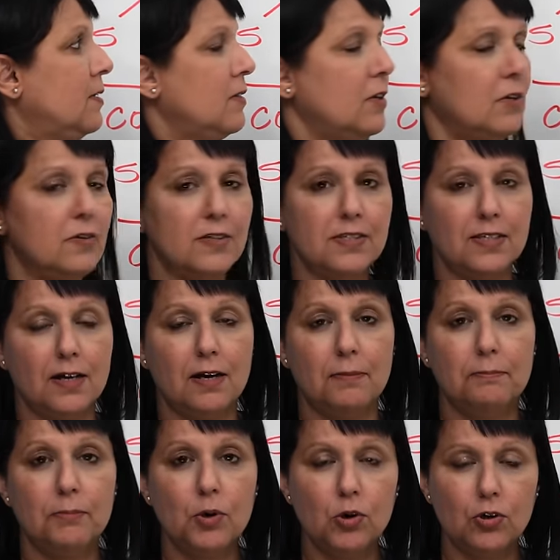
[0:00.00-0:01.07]
There is a
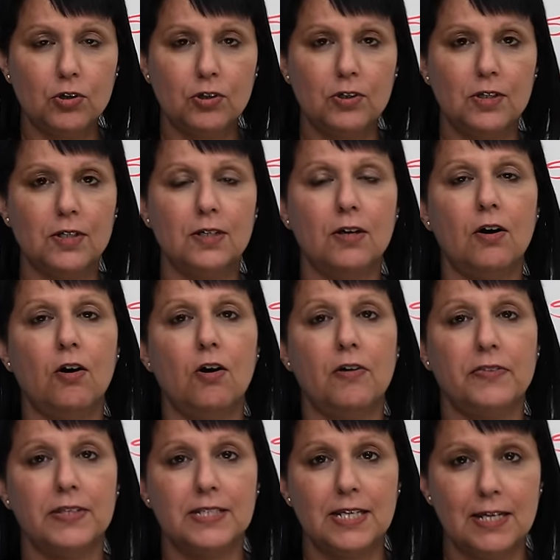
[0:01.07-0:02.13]
book
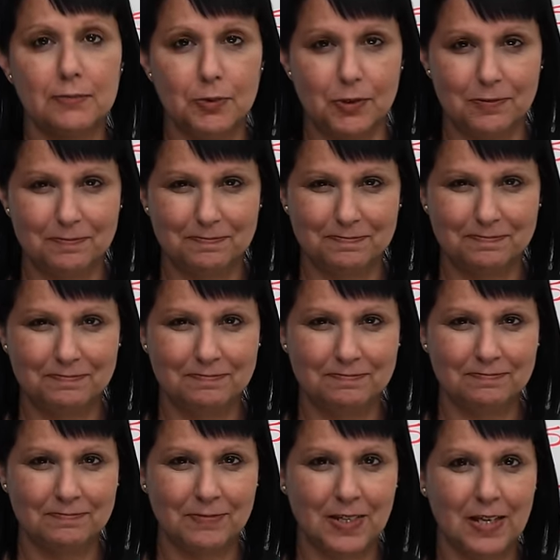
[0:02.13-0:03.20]
on the table.
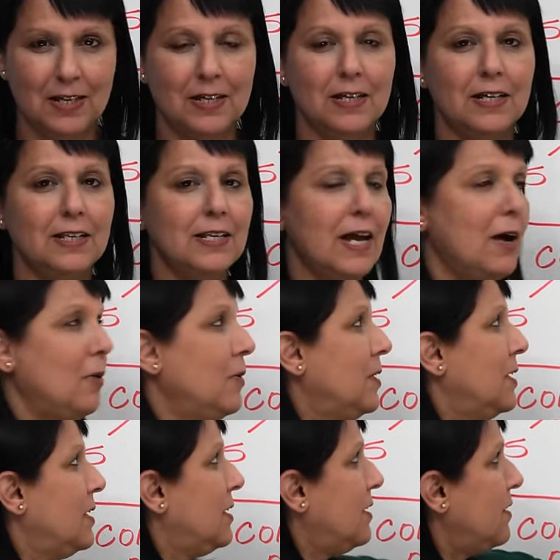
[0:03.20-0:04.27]
Now,
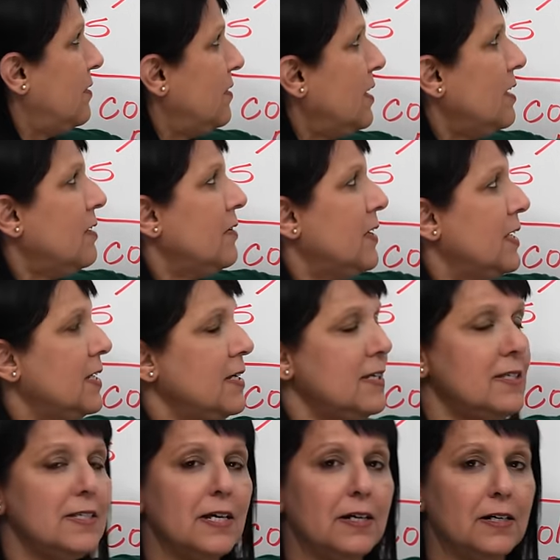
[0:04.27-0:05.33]
there
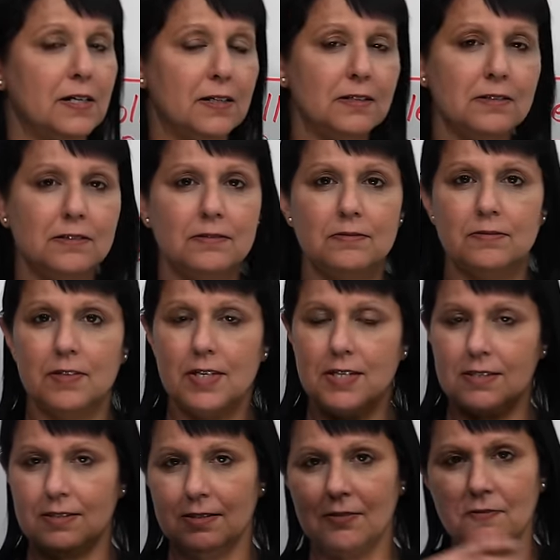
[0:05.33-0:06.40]
is a
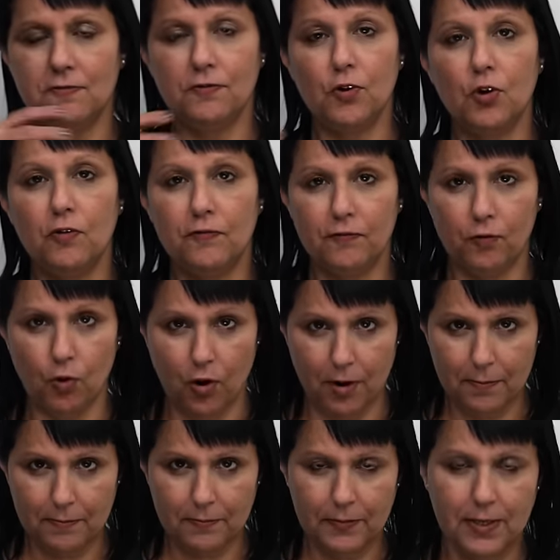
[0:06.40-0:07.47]
is the full
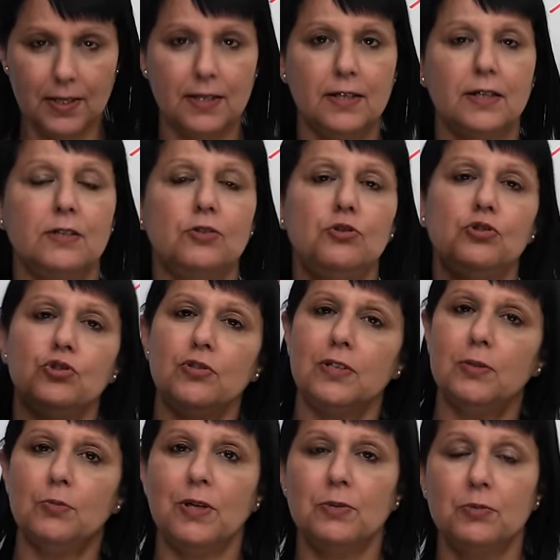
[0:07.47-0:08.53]
form.
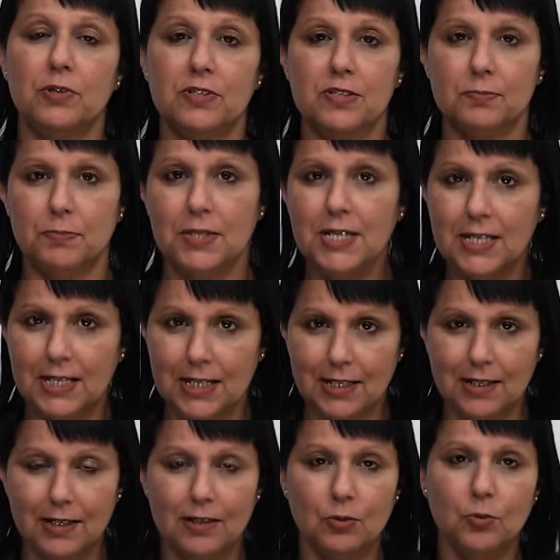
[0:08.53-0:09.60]
Usually, when we're
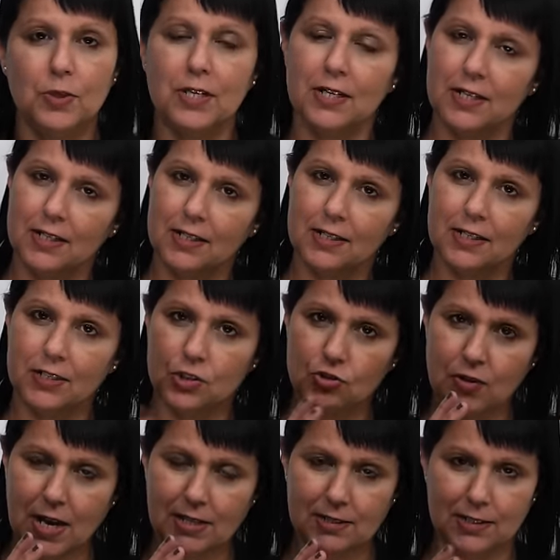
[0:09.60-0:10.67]
speaking, we
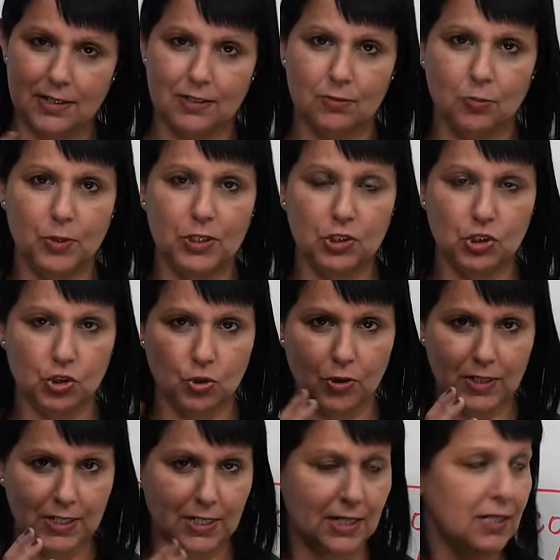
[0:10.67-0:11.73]
contract it, we
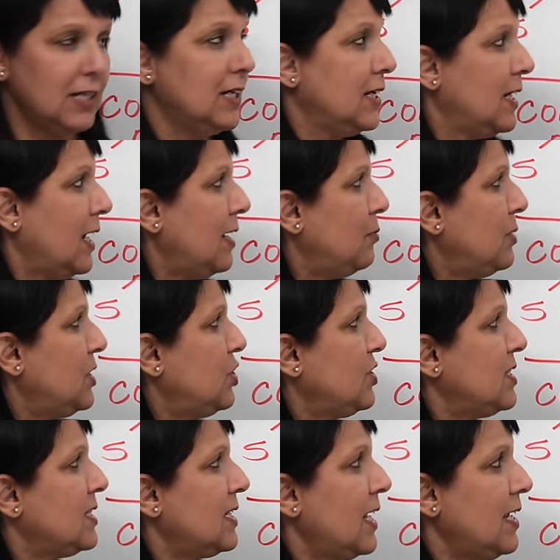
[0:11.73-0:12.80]
shorten it, and we
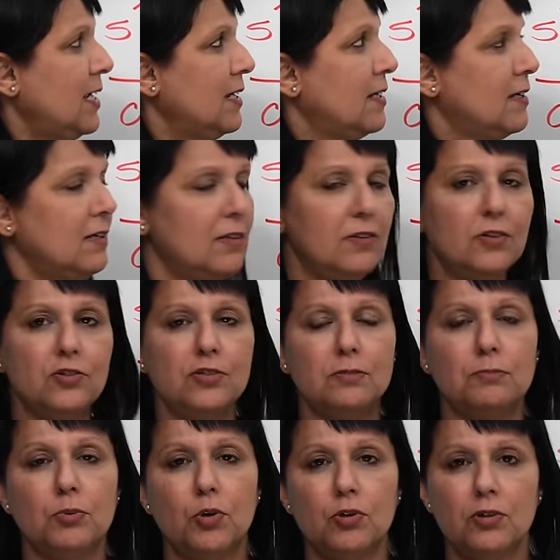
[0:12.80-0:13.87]
just say there's
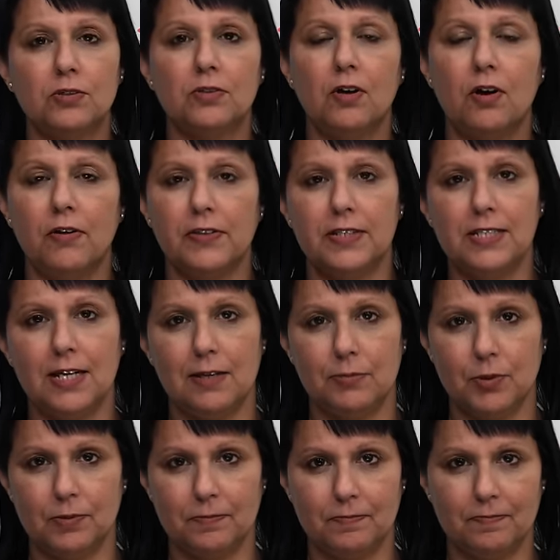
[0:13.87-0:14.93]
a book on the
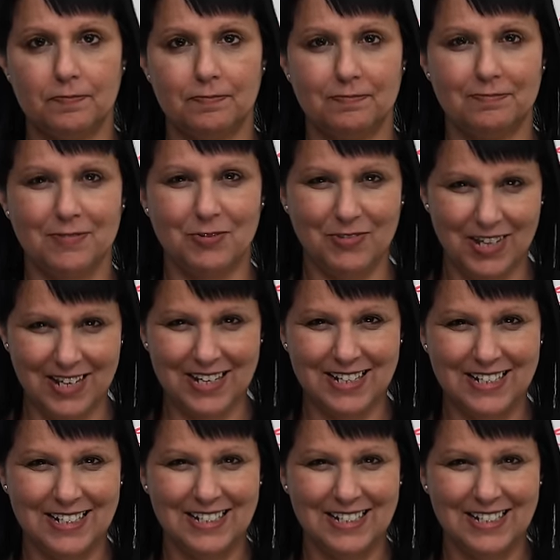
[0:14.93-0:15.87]
table. Okay?